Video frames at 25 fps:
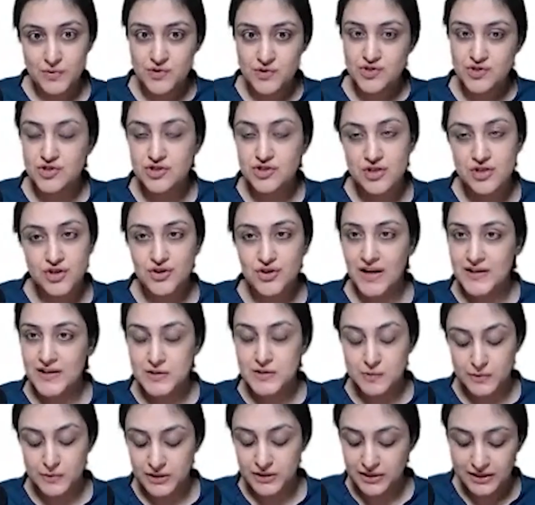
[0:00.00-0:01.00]
Which is the
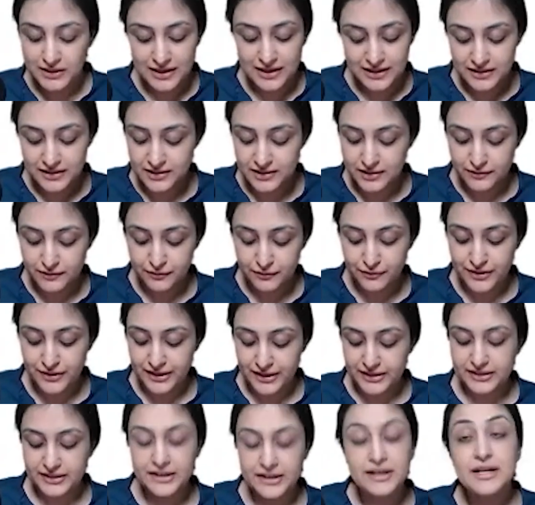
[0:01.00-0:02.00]
transmitted and the
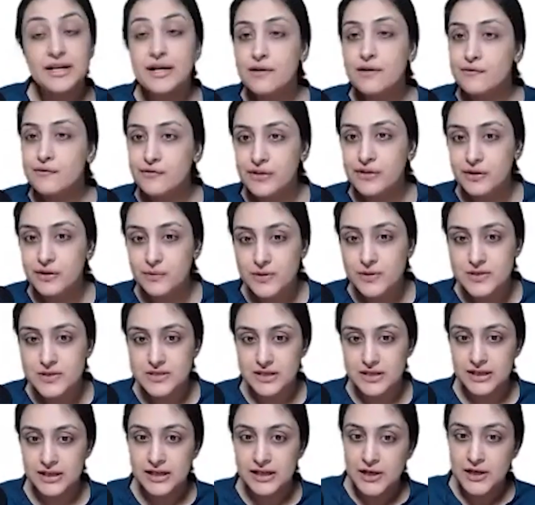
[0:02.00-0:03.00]
reflected
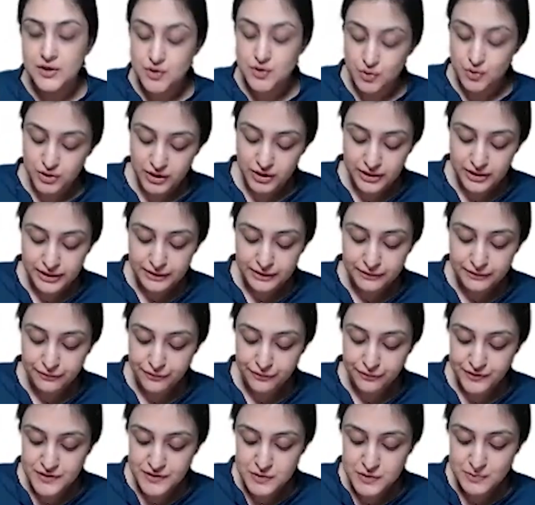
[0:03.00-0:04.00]
frequency. So the
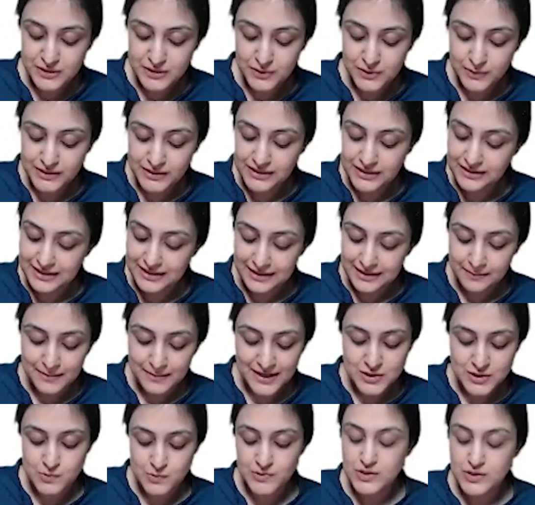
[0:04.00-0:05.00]
difference between them,
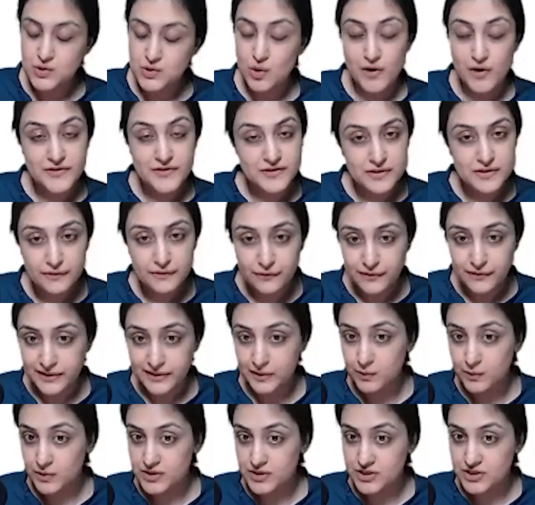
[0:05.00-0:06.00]
as we saw, is the
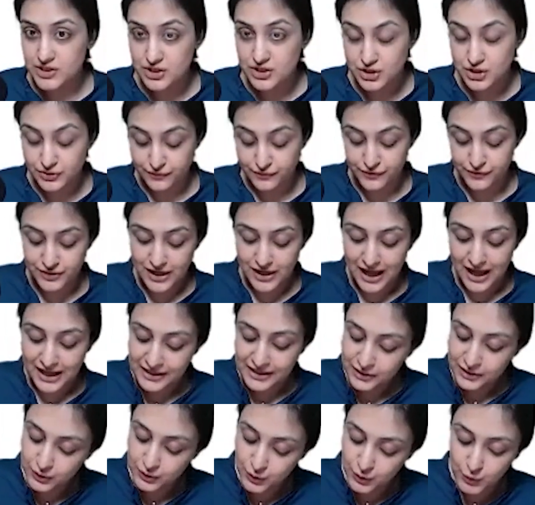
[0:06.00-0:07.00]
frequency shift.
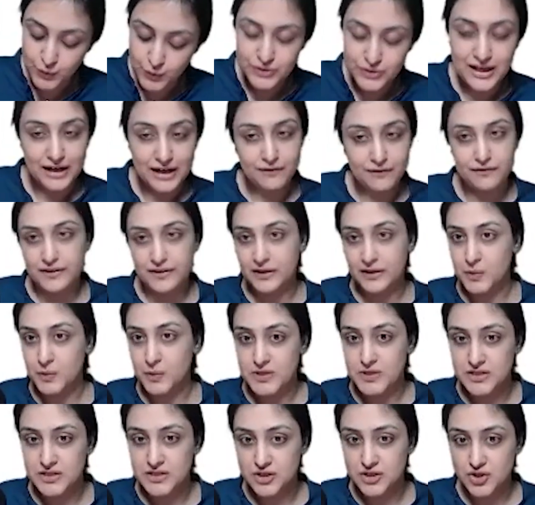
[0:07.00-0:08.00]
I know that
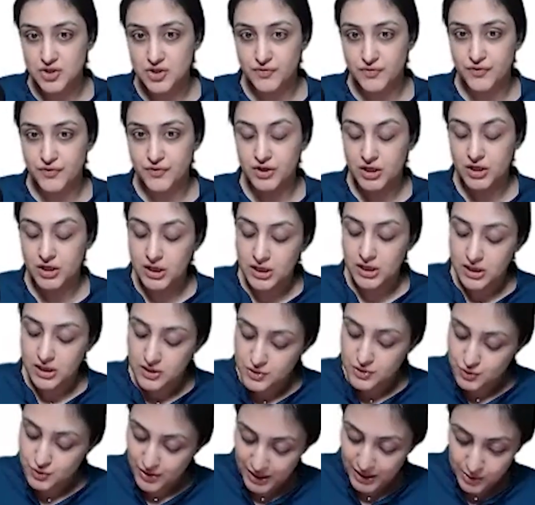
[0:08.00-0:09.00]
frequency shift.
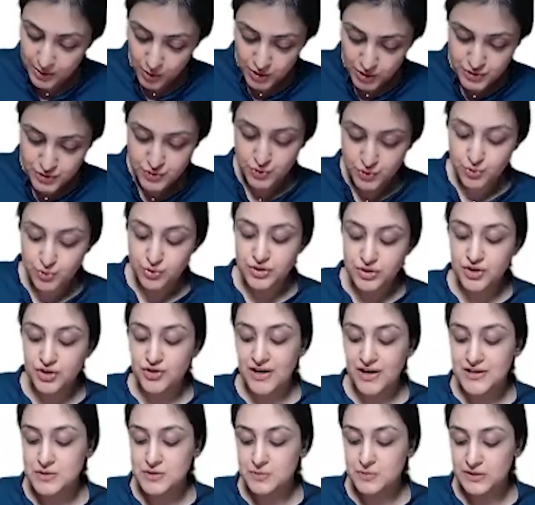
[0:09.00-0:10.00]
So I also know the
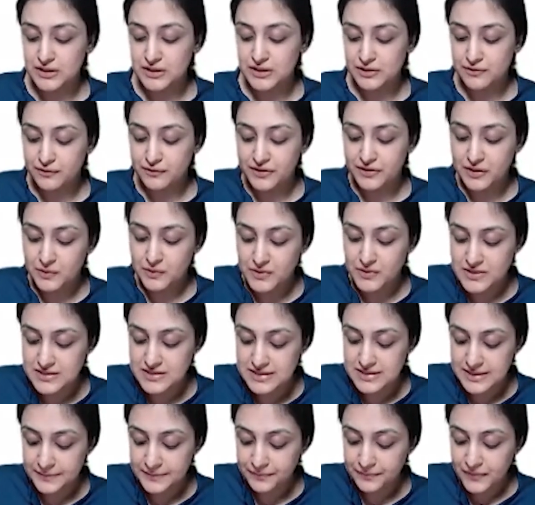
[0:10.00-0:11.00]
transmitted
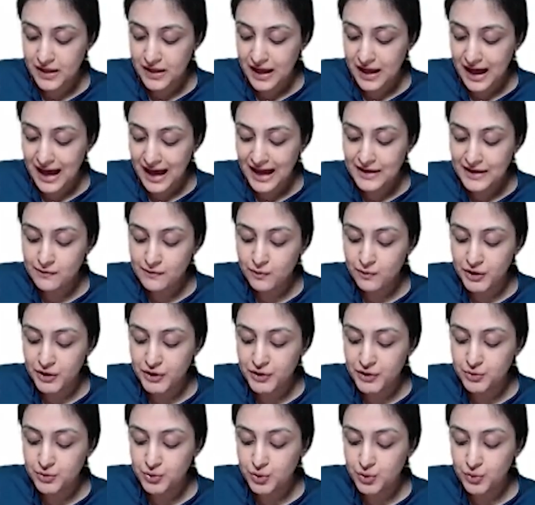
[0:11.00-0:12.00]
frequency. I
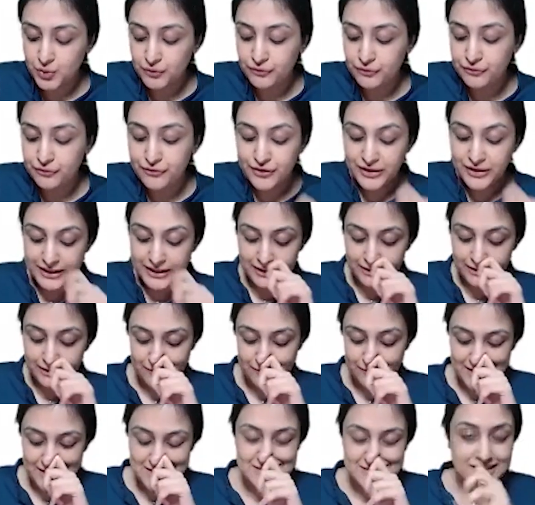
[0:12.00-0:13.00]
want to know V.
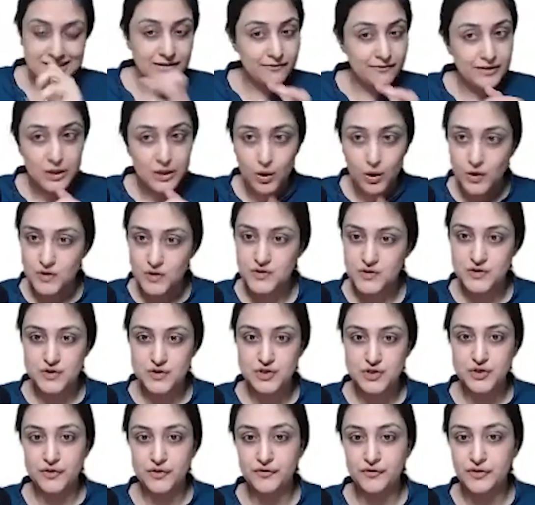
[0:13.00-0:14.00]
V is the
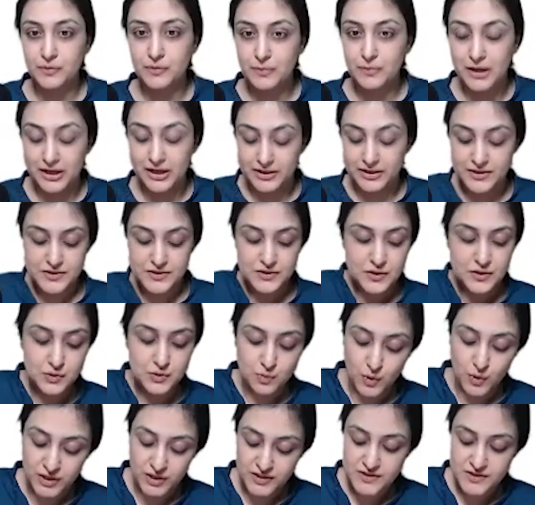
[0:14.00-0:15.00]
velocity of the blood. This
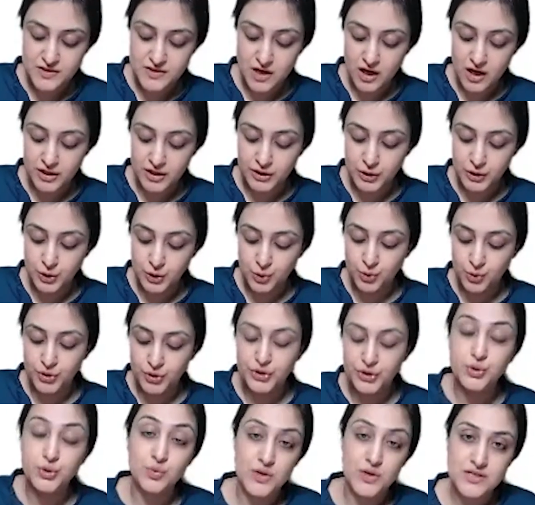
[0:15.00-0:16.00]
is what is
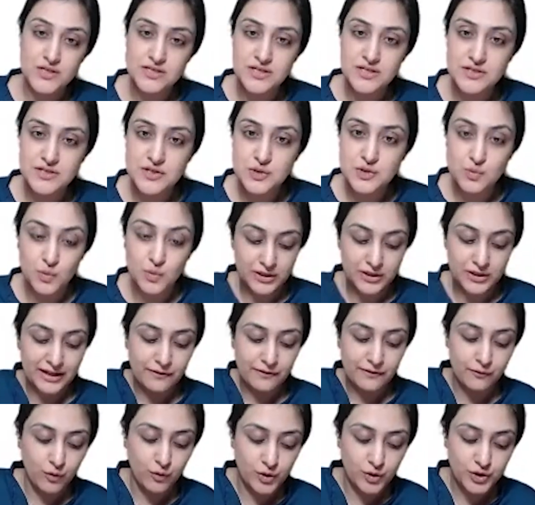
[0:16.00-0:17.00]
unknown to us. This is what
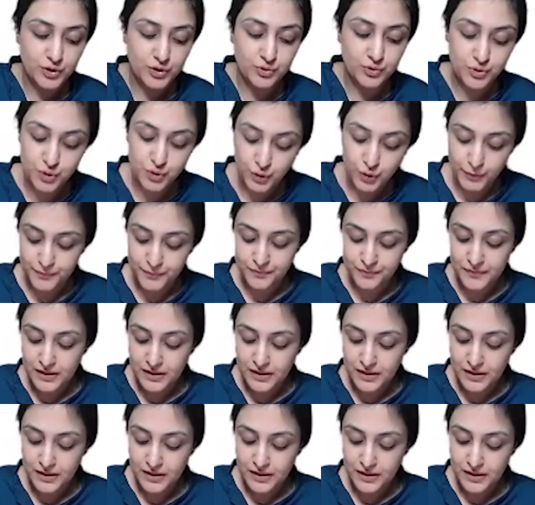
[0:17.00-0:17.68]
I want to know.